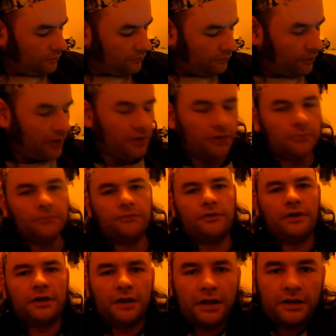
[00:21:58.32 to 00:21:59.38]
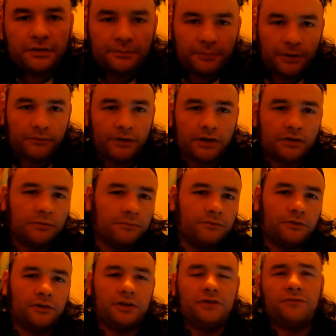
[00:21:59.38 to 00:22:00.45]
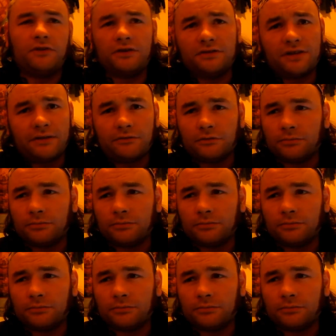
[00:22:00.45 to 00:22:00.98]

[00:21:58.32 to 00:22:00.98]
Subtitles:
anything by Ray Comfort. He's written several